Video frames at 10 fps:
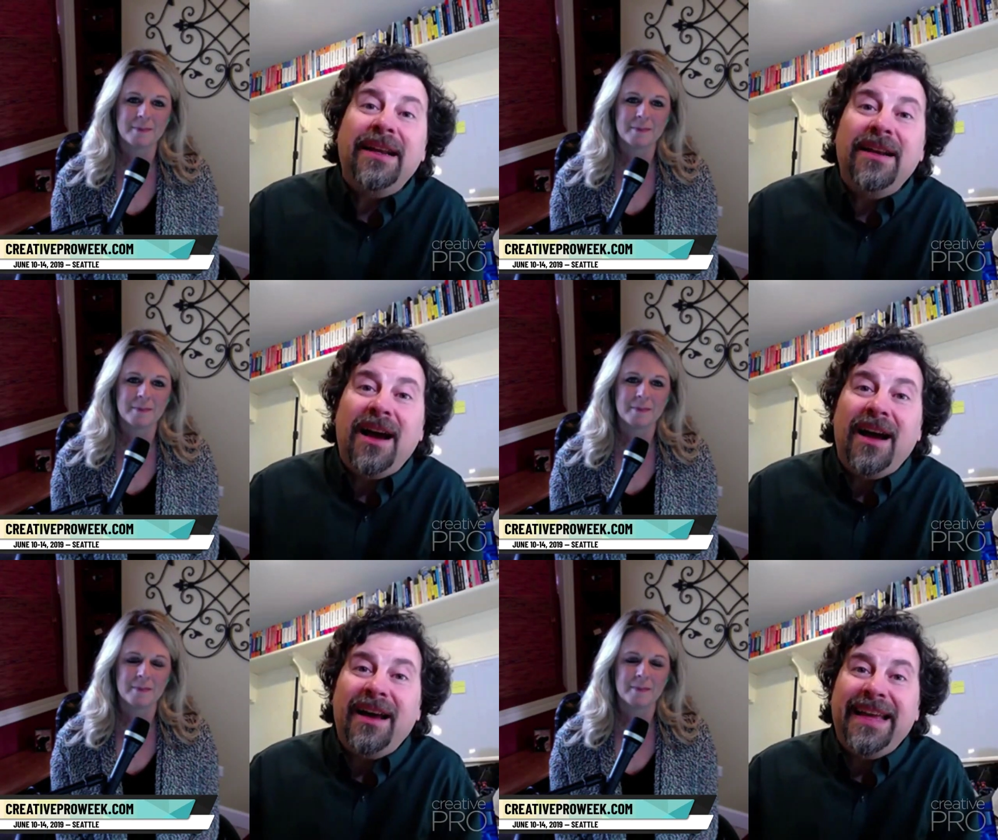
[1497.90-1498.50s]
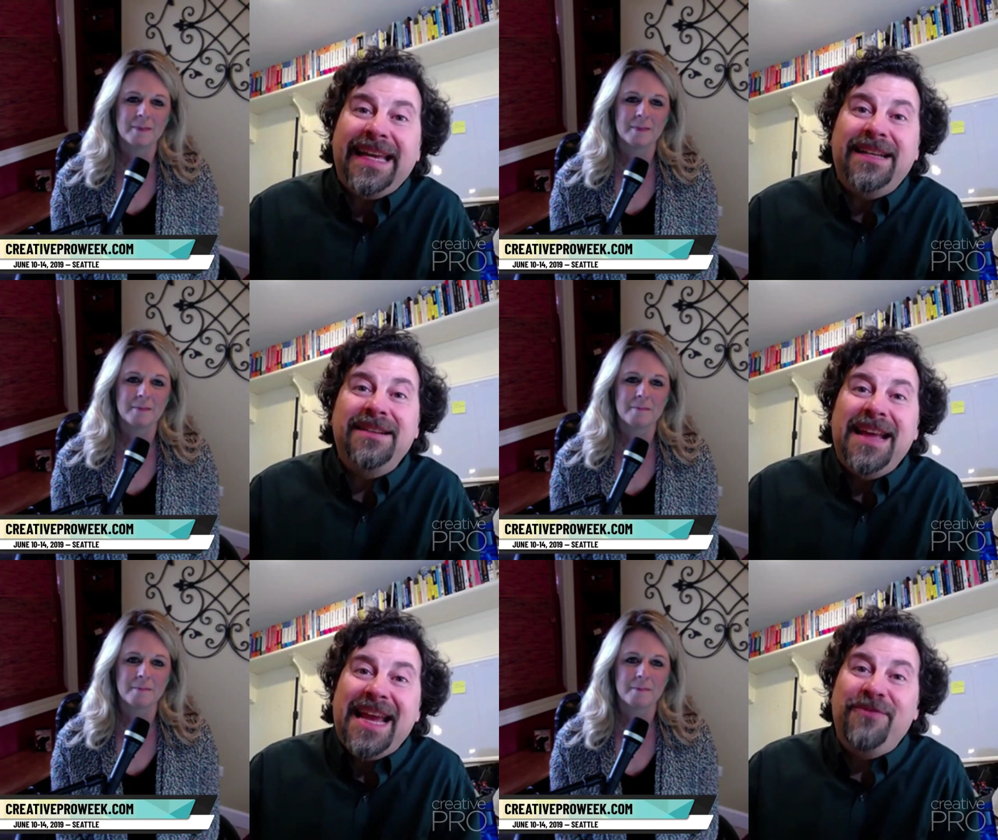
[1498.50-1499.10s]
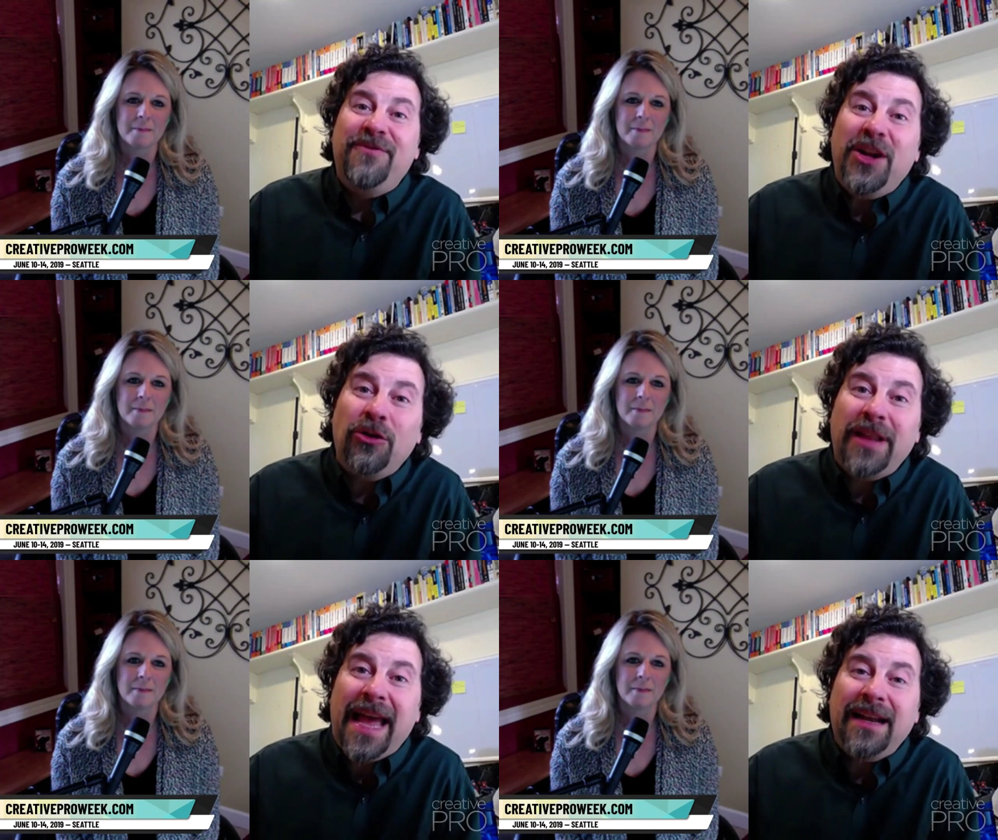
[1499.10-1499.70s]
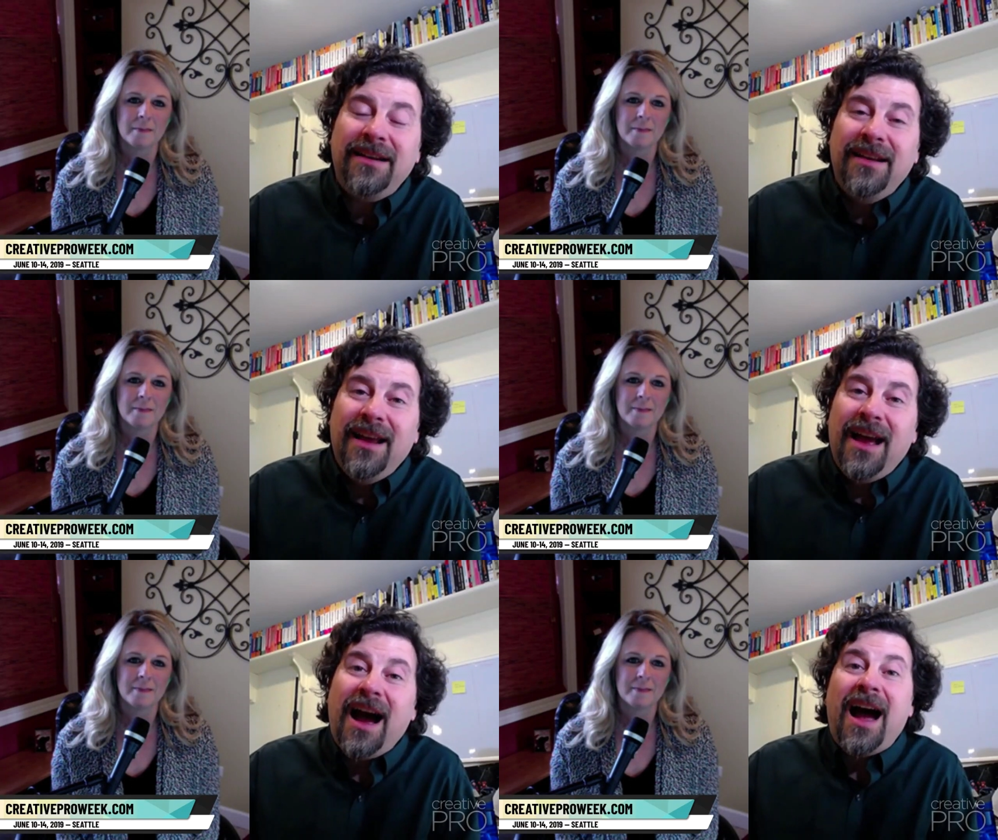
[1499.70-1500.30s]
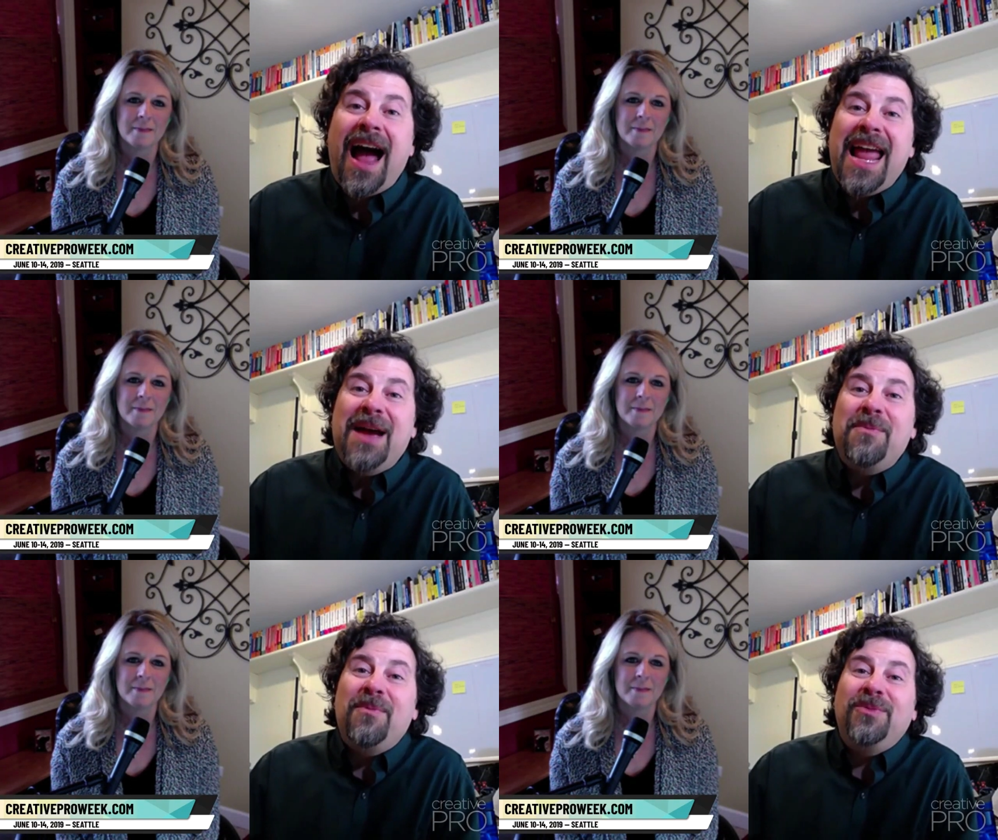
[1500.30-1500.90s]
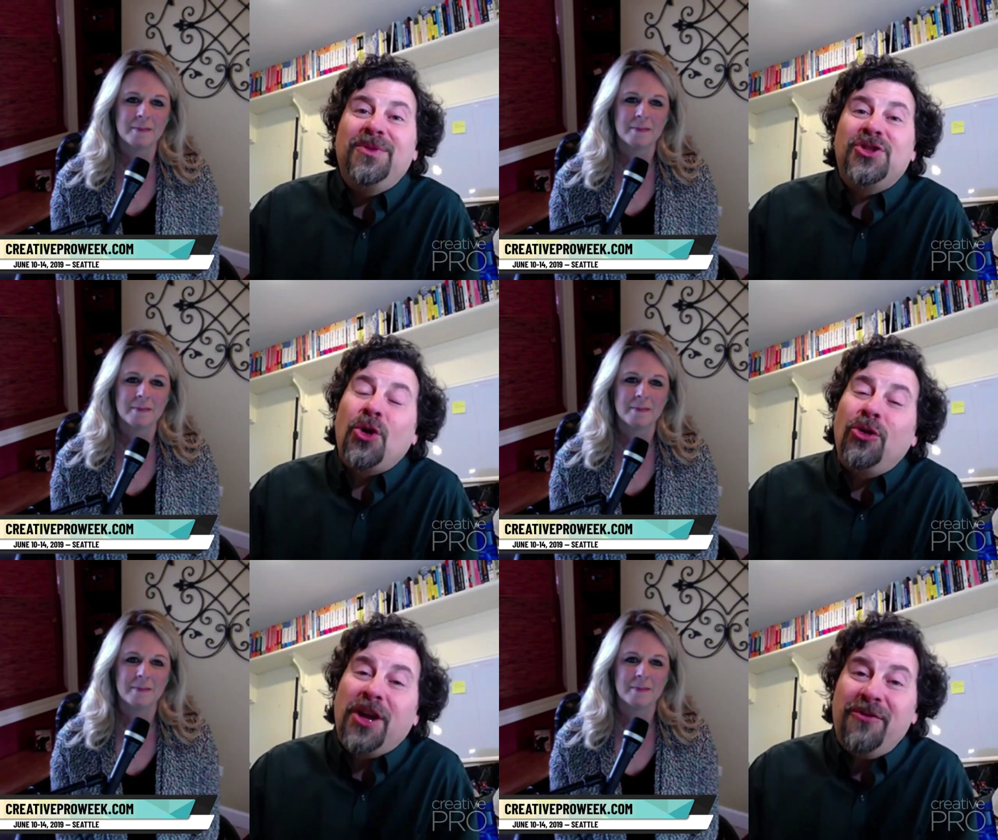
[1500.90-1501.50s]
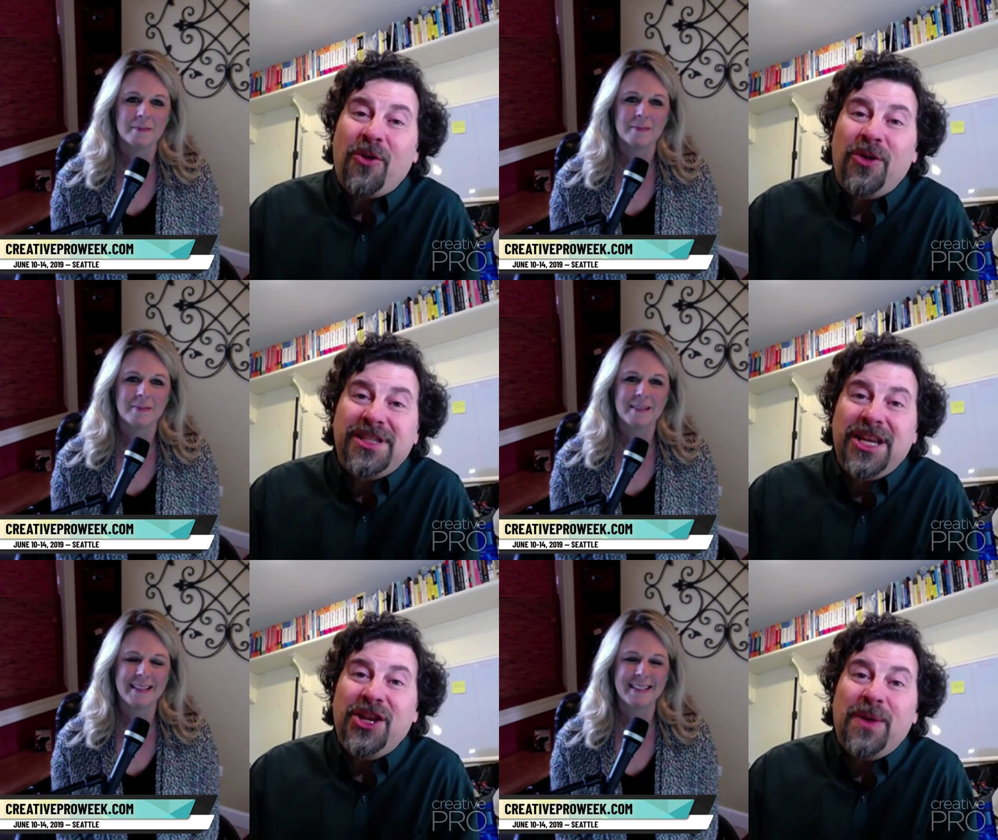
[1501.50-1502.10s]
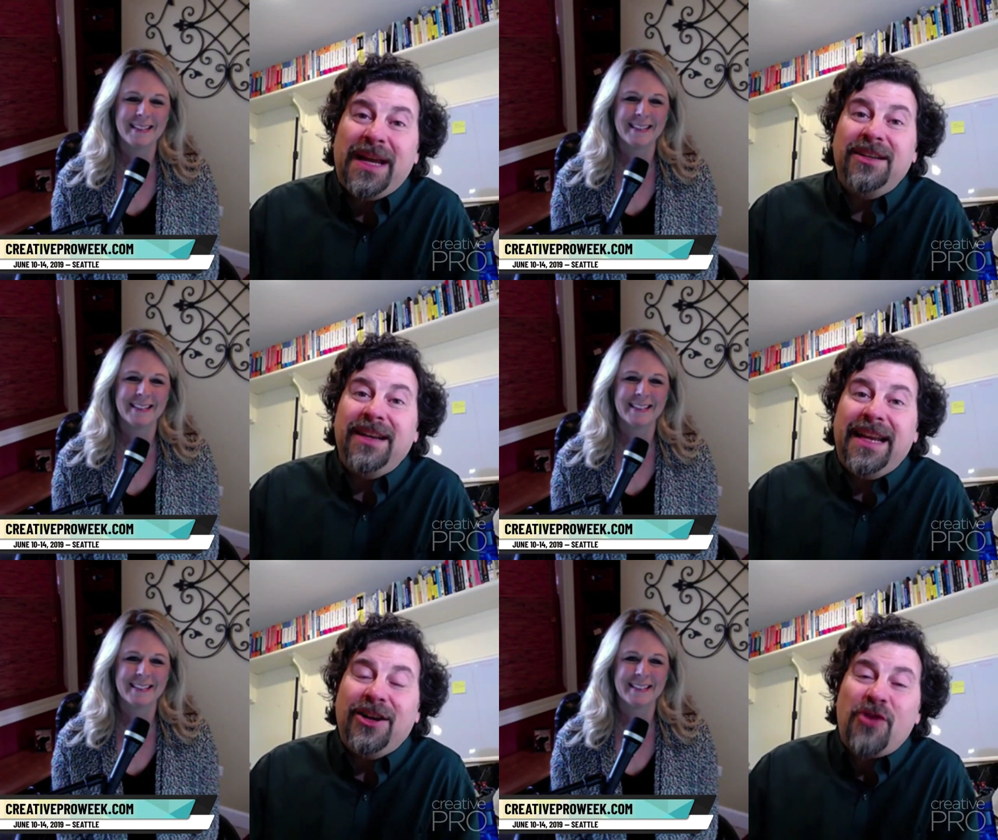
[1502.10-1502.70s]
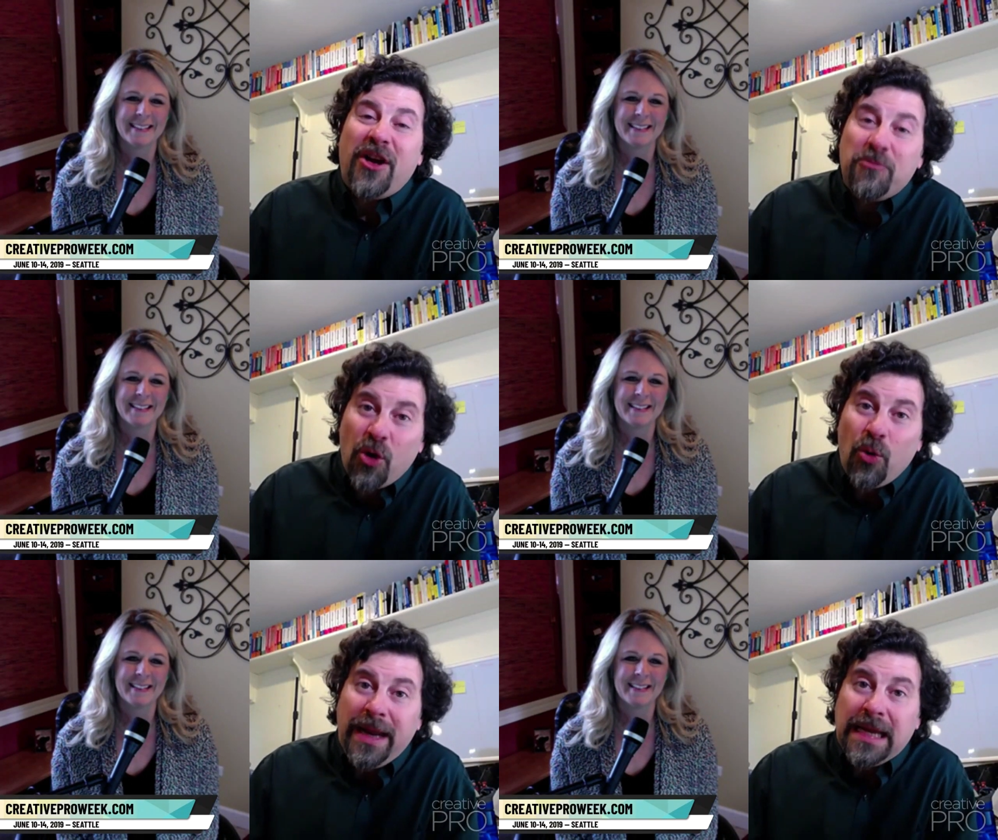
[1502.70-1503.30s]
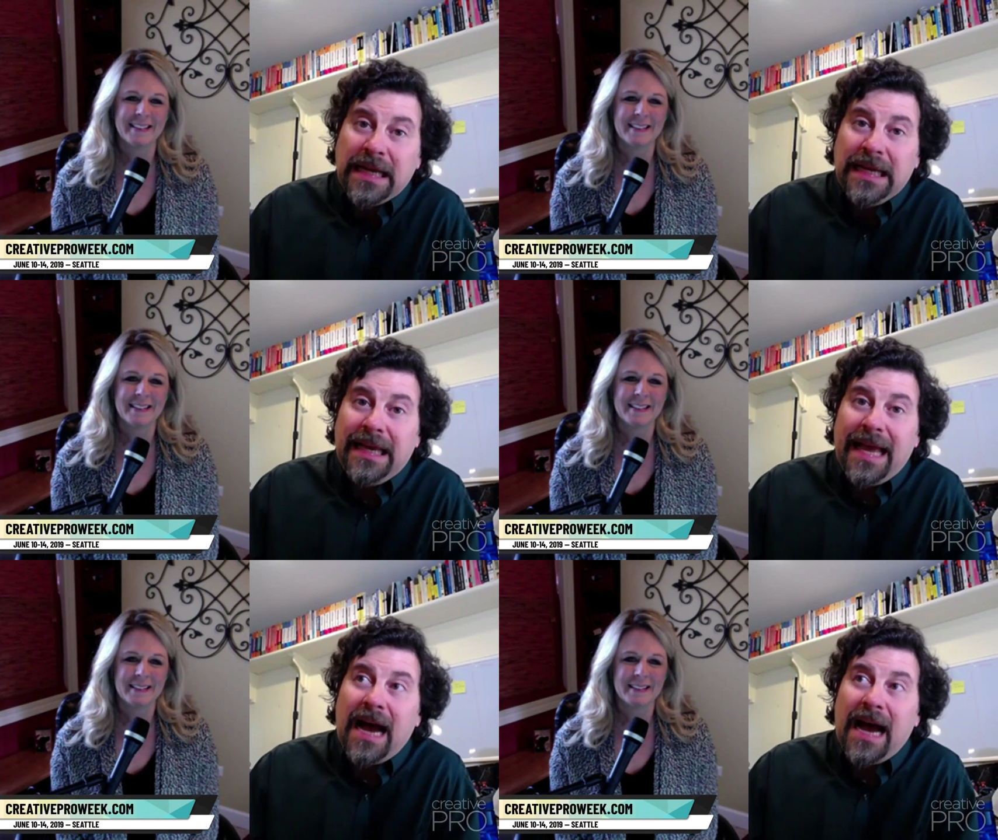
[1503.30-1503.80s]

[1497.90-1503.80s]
Speaker 1: in video land, I am so looking forward to seeing you in Creative Pro Week